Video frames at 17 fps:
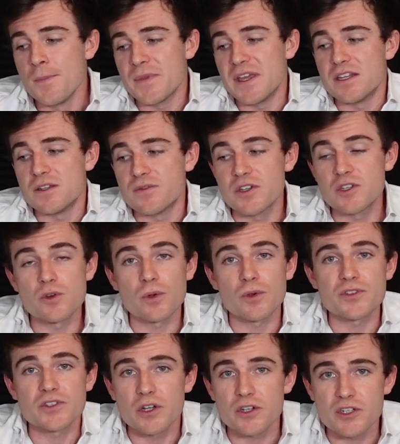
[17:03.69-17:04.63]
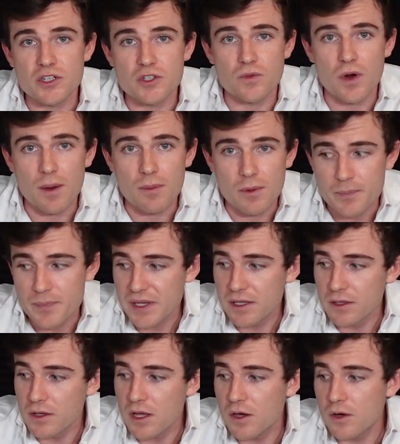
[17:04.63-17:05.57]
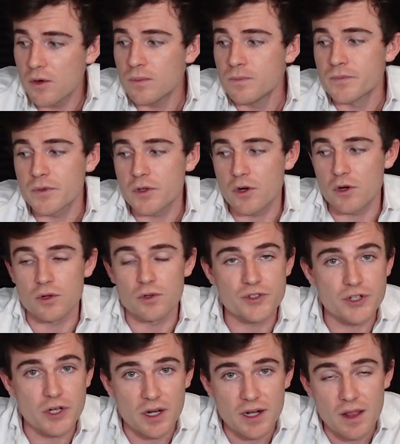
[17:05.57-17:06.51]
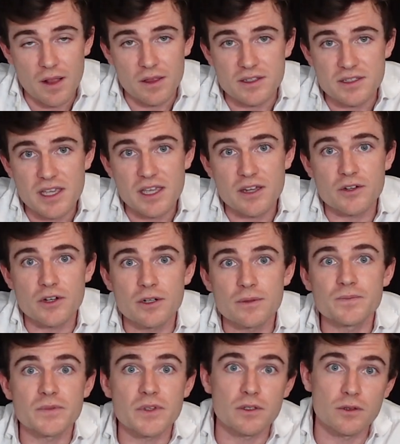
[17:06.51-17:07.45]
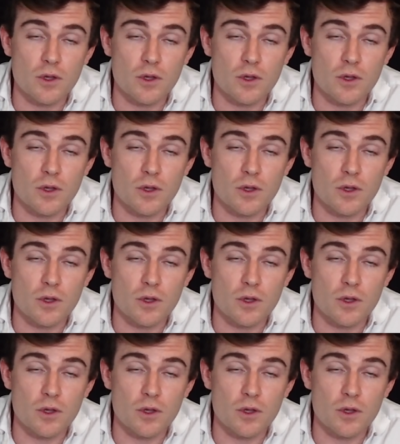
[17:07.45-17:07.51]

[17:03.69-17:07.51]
individuals such as Robert Bigelow, Colonel John Alexander,